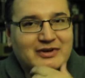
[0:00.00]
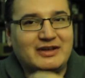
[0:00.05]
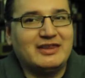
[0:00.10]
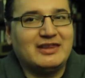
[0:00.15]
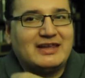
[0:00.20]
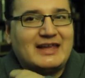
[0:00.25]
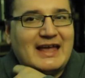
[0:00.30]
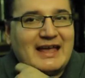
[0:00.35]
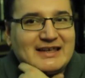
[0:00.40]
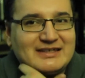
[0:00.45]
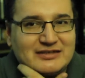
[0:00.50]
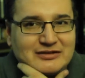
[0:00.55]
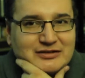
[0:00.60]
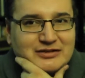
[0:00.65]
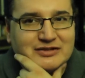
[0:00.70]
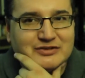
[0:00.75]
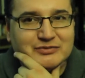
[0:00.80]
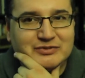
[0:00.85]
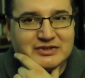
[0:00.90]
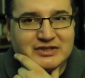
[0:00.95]
one of the
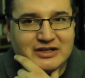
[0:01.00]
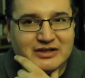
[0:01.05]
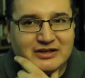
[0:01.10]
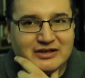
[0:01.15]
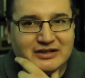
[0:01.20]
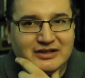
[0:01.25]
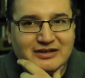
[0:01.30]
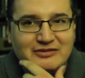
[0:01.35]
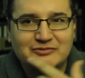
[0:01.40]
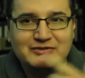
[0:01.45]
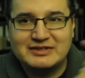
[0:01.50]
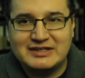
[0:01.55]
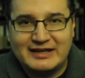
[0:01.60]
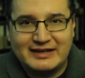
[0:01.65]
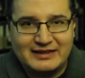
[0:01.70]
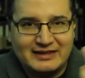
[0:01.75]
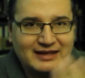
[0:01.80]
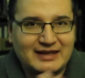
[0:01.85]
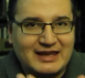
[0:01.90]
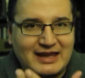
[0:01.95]
castles was gone, and it was
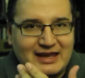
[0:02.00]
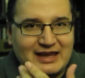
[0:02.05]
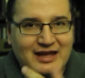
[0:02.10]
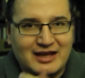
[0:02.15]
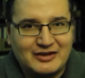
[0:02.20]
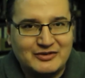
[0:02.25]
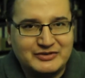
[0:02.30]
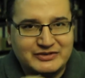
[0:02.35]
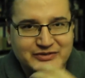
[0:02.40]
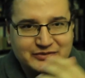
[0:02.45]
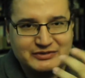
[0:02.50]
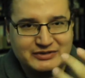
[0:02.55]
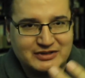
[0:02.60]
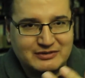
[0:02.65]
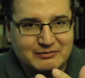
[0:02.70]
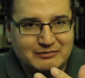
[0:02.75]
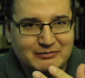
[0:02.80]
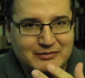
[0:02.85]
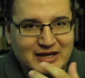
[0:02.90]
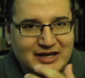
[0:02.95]
like the gatehouse, it was
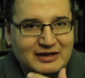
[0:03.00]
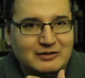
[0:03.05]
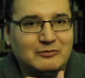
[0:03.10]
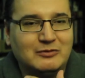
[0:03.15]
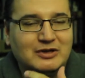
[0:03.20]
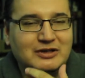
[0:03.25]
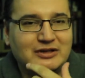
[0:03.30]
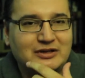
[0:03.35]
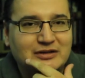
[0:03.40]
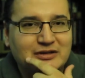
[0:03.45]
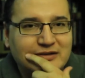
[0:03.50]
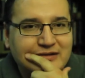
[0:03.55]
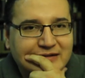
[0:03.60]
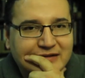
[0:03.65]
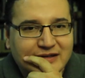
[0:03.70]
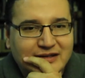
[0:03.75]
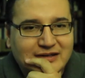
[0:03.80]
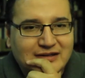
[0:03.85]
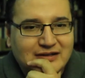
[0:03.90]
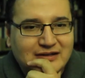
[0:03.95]
the main one.
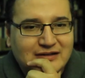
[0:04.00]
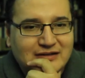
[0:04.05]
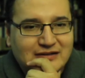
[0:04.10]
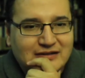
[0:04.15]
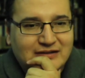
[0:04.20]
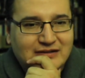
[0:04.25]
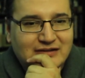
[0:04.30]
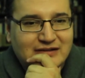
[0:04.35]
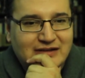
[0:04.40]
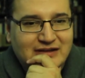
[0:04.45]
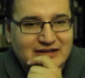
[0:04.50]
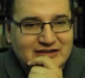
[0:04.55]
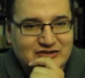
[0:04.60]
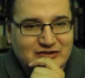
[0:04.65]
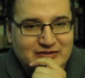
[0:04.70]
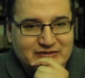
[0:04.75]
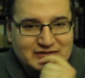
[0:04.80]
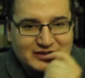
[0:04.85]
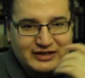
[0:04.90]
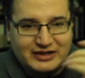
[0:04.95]
And
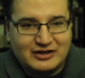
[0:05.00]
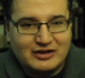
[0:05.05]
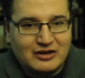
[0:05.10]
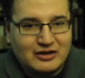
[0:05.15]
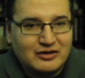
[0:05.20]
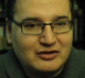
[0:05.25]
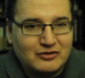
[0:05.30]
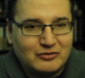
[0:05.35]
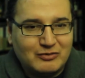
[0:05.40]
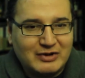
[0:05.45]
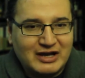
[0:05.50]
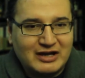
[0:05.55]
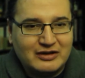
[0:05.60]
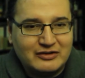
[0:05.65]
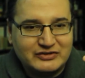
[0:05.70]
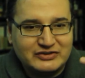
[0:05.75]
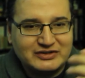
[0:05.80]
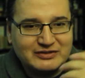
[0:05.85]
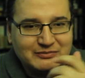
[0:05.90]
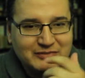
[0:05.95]
so I was like, oh
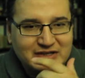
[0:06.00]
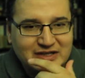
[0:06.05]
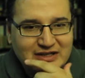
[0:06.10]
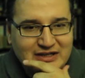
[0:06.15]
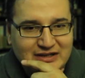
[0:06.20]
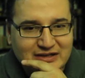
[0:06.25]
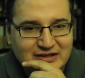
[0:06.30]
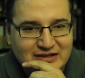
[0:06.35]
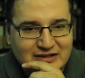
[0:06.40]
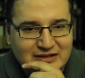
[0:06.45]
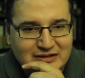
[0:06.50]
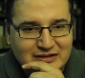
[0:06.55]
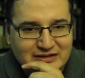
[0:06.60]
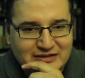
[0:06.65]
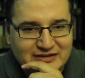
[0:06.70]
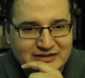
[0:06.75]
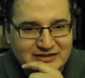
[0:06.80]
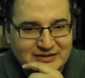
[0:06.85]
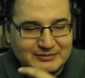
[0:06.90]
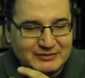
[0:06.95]
wow, somebody
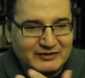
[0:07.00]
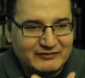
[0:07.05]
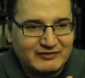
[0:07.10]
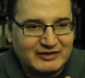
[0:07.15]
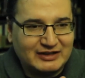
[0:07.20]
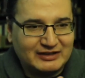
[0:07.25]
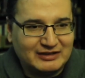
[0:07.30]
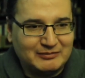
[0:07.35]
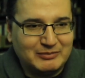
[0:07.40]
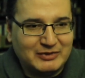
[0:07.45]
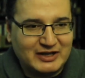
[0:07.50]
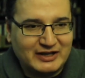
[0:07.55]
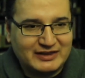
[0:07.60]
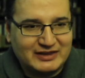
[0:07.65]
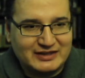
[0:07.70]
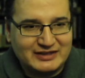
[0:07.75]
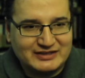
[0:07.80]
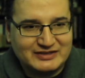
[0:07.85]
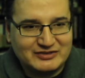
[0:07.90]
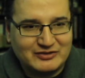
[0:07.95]
finally
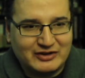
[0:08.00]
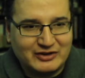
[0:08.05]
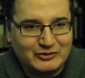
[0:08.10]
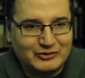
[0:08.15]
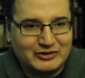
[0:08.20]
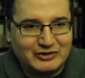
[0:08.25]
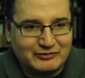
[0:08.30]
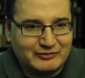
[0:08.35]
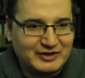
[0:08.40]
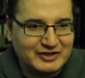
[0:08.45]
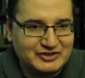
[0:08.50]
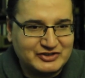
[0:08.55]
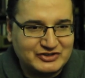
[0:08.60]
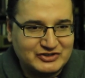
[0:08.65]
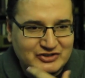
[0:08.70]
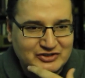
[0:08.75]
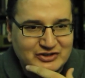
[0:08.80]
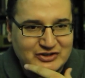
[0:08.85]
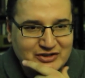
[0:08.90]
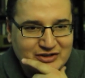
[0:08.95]
bought this. So I go in the
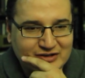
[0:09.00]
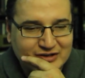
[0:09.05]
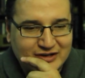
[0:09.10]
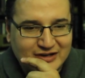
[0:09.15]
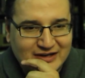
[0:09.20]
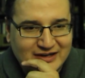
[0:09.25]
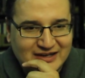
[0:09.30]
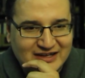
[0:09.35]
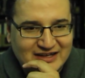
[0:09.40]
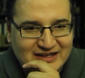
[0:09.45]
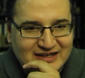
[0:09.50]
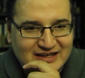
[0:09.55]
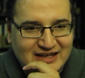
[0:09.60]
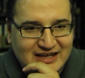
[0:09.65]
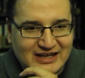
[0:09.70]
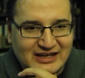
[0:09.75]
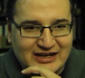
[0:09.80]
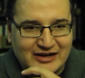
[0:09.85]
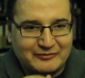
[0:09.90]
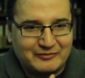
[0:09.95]
register,
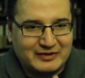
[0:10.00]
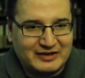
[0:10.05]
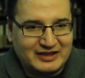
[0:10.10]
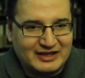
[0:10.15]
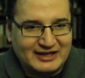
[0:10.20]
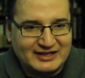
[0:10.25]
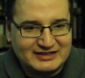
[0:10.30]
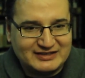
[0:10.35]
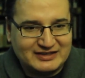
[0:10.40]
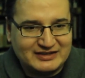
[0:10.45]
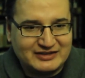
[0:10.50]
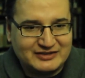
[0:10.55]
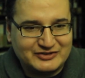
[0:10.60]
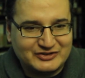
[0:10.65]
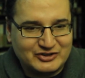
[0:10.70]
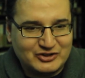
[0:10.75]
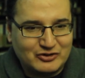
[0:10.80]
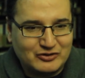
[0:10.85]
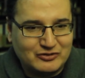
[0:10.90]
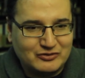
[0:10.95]
and I realize that
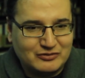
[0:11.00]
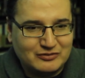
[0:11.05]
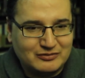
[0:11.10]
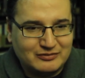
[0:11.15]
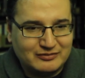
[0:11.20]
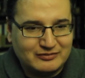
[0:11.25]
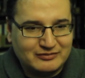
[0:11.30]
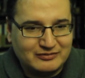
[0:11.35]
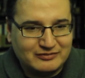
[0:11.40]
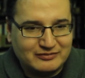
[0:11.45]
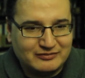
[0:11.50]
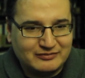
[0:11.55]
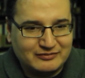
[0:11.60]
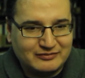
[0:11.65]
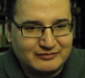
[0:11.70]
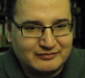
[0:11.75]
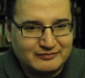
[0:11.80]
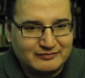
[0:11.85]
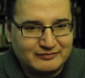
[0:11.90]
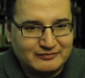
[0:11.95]
there's no
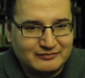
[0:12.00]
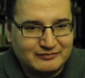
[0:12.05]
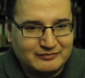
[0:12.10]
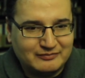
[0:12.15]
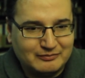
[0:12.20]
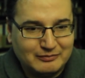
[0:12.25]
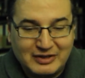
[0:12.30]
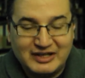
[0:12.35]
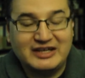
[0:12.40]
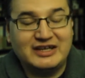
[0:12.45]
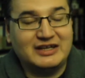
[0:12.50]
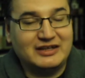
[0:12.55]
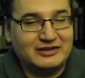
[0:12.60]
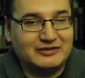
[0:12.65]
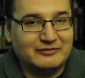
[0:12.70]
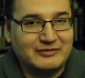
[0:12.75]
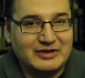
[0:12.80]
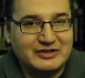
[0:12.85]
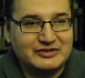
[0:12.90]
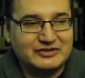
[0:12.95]
money
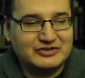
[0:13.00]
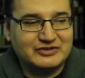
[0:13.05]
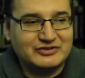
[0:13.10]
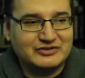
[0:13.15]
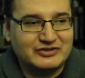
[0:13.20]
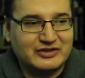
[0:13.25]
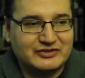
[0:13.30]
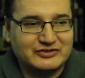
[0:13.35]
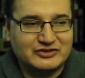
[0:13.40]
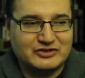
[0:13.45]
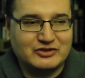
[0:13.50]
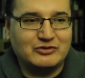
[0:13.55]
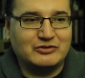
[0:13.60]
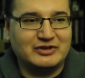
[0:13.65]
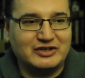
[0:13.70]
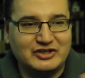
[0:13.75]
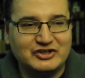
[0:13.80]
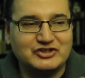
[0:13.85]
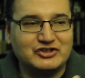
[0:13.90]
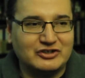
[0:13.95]
in the register. There's no
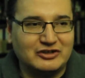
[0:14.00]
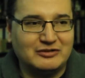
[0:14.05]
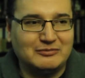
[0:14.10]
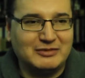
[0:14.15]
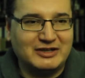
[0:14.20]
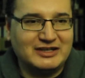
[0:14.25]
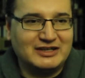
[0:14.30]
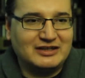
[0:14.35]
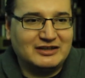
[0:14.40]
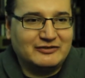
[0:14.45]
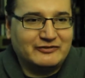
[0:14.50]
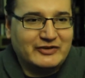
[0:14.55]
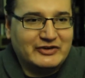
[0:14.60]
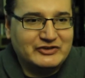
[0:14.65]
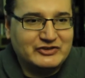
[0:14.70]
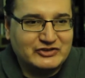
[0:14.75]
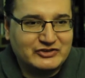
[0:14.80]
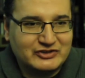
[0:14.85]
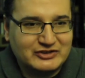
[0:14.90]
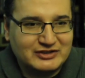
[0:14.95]
additional money in the
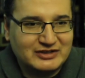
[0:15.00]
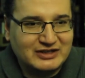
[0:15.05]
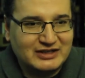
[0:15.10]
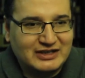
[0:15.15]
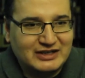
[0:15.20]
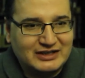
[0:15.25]
register.